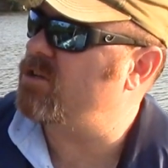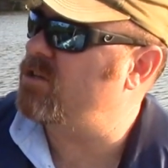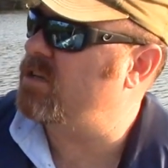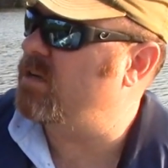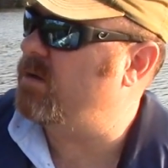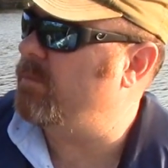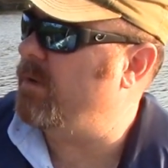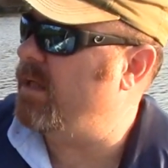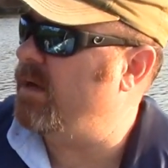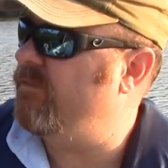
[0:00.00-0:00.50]
in
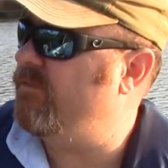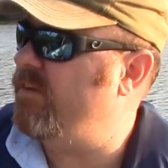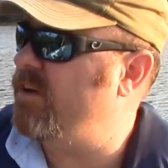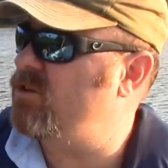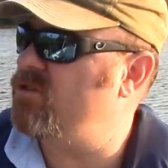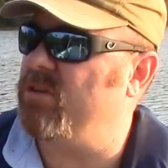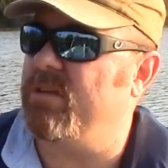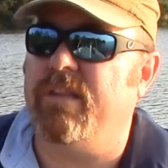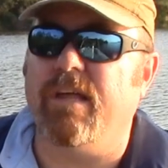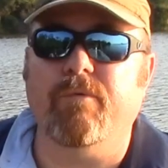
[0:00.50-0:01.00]
them and
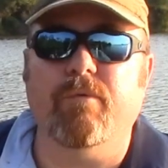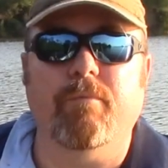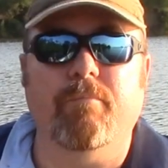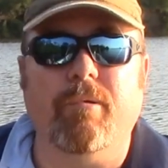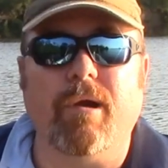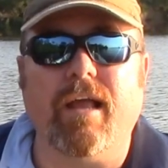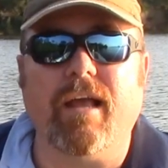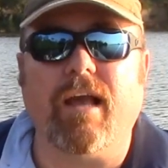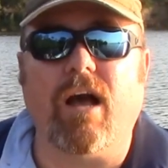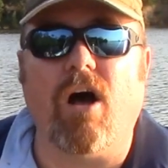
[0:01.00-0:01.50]
eventually they would
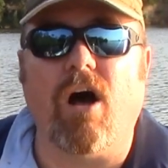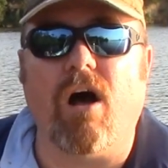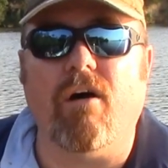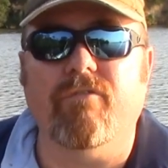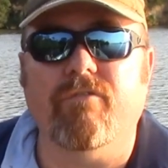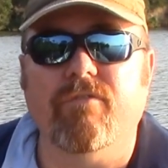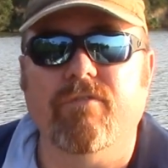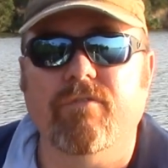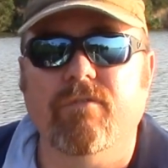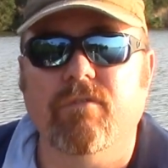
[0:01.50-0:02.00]
break
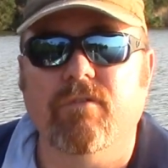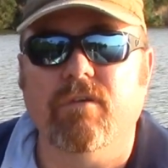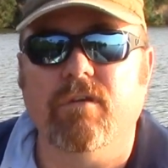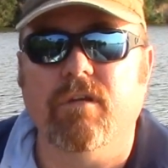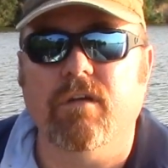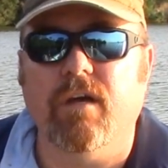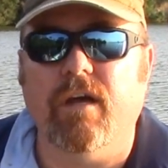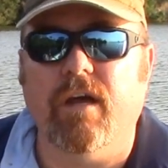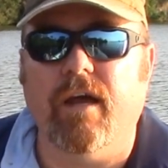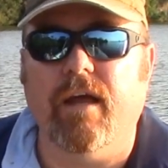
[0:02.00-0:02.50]
off.
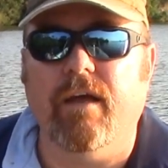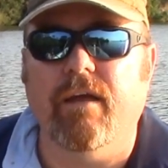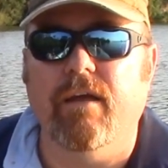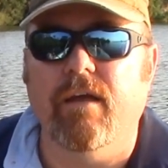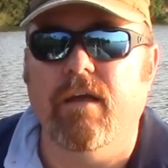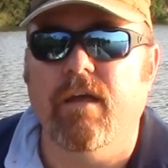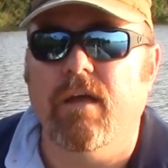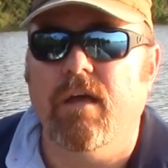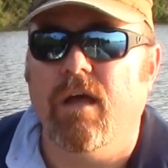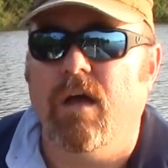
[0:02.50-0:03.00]

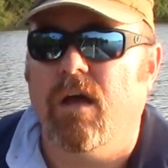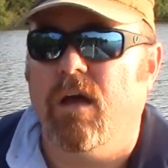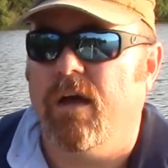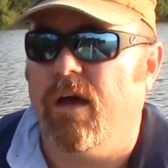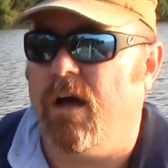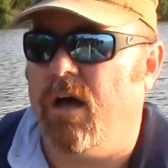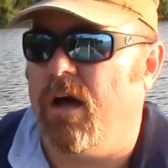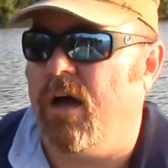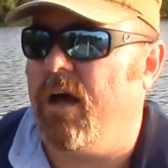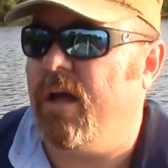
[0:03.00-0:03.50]

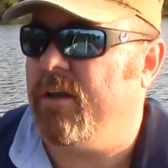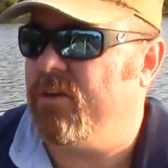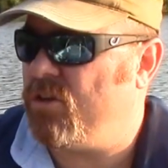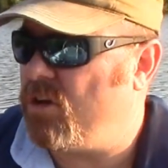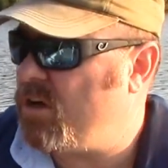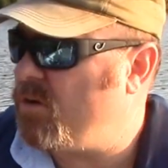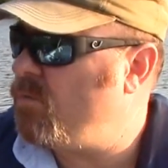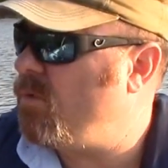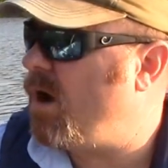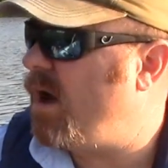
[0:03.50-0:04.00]
Okay? It
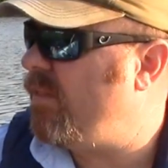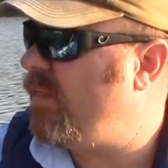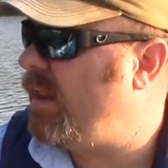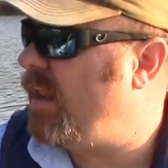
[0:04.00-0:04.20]
took a while, they